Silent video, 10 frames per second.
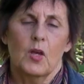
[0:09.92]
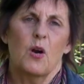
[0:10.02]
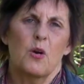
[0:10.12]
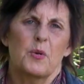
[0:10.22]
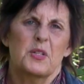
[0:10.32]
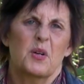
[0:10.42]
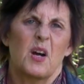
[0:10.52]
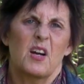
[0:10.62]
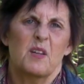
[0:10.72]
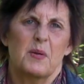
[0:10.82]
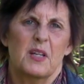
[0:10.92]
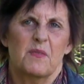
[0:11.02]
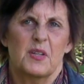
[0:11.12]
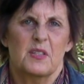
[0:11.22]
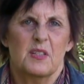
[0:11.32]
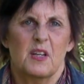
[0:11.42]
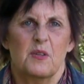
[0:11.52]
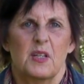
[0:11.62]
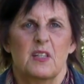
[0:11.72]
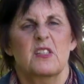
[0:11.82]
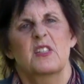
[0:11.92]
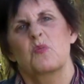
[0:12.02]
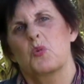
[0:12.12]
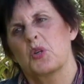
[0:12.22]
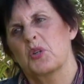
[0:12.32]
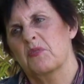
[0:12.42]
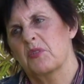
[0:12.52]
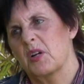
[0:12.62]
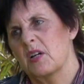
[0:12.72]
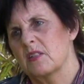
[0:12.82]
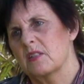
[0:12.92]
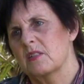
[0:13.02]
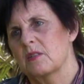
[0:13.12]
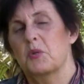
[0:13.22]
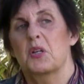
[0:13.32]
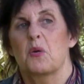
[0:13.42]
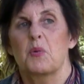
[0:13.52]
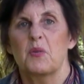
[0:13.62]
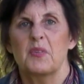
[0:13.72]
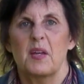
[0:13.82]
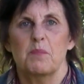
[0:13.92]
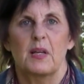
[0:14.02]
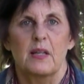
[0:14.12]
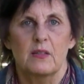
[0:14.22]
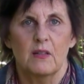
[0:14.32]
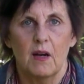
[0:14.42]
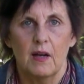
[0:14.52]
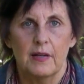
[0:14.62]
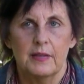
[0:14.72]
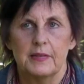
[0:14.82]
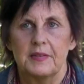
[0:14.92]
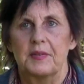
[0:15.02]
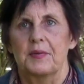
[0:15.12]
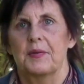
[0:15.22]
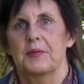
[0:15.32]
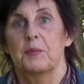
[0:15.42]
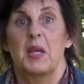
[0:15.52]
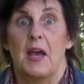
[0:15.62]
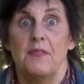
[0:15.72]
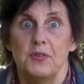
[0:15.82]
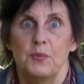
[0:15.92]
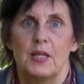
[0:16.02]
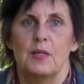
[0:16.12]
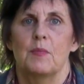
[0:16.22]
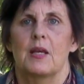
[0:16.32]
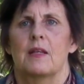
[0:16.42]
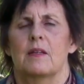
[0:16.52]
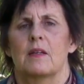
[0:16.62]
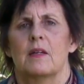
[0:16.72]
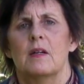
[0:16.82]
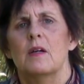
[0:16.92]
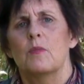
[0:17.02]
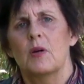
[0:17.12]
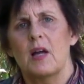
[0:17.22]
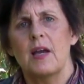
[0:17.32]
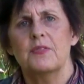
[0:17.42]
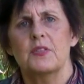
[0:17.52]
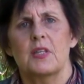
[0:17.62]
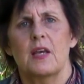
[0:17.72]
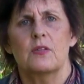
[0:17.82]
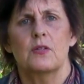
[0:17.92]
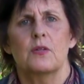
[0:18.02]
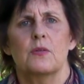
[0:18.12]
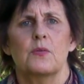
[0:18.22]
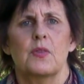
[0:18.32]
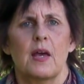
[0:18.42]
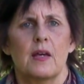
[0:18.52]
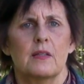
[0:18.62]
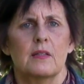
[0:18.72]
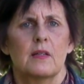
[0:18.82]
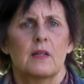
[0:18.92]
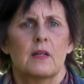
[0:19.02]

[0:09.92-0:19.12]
oh, we tried being a vegetarian, just didn't work for us. We, you know, we're on that blood diet, you know, we have to eat meat. Well, I have to say to you that